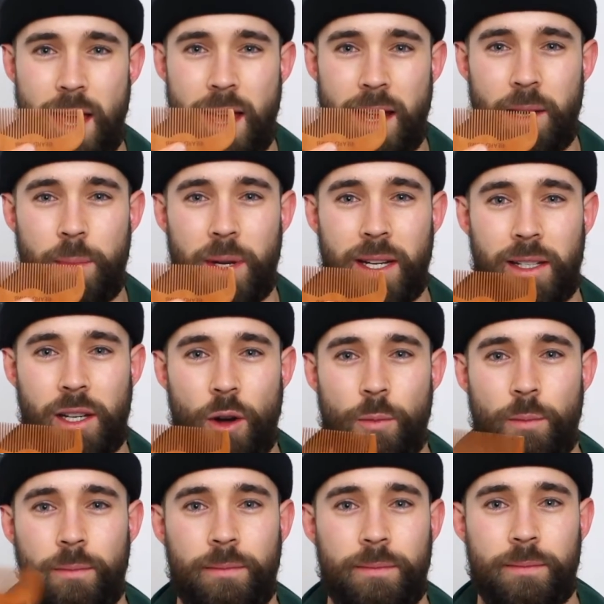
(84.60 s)
and a beard
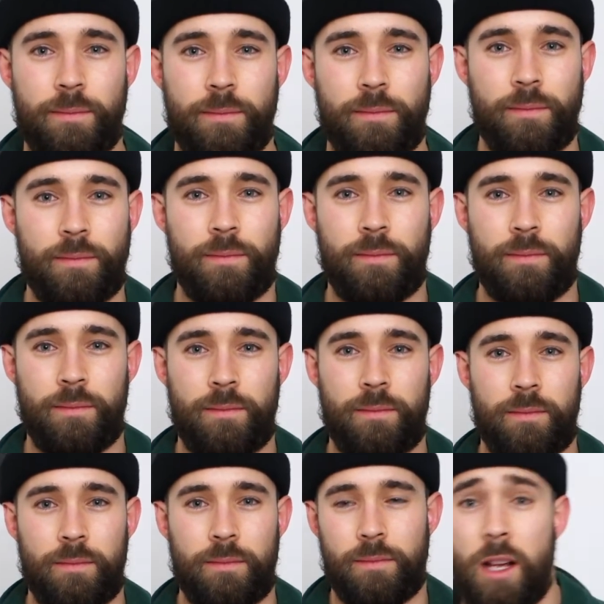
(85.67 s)
comb.
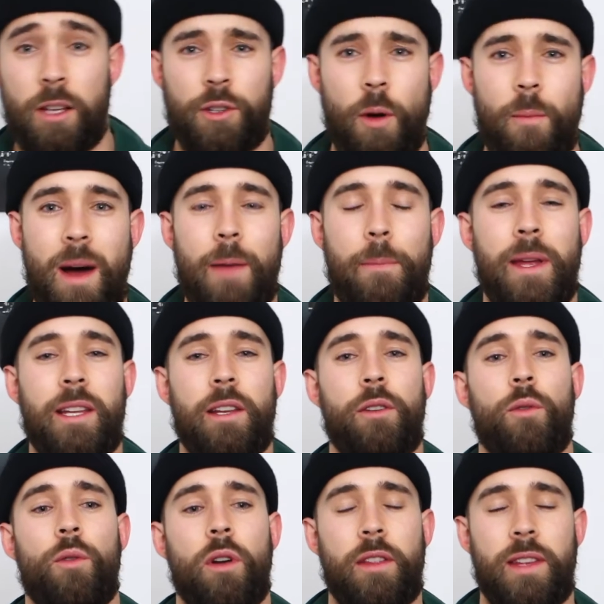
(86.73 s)
So in my
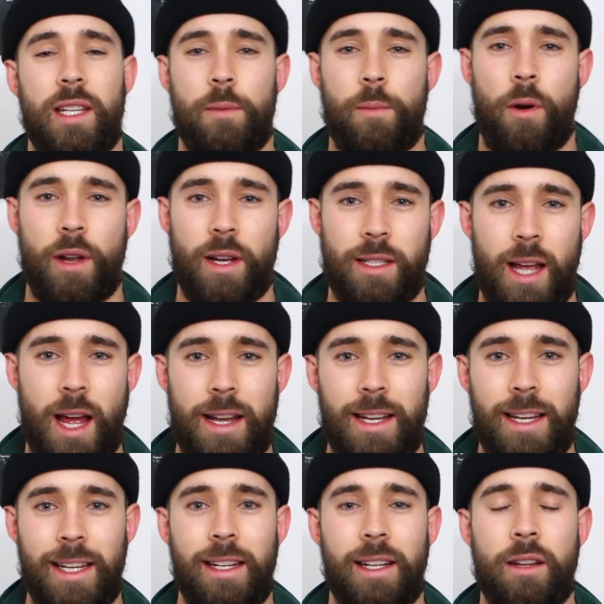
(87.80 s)
opinion, all of these products I
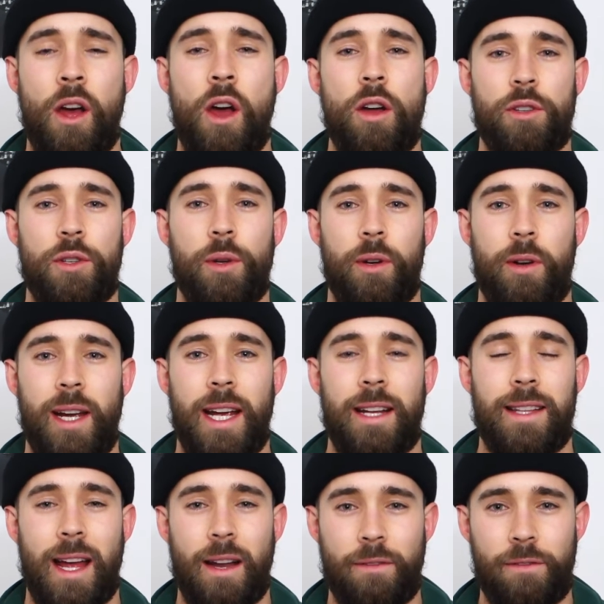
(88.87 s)
needed to
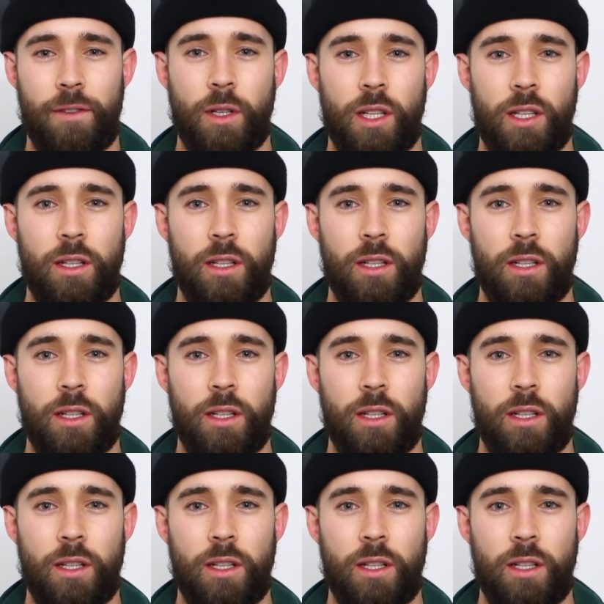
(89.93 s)
create that fuller